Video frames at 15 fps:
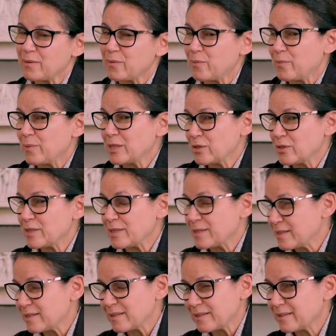which is
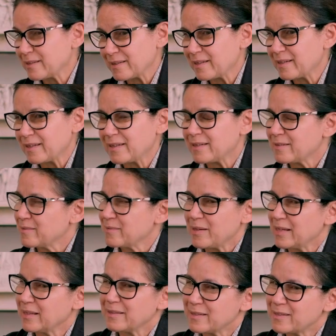
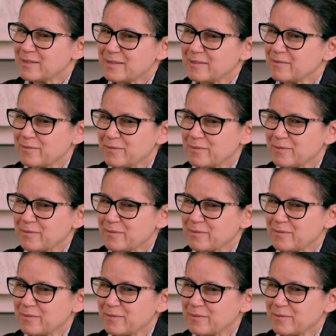in this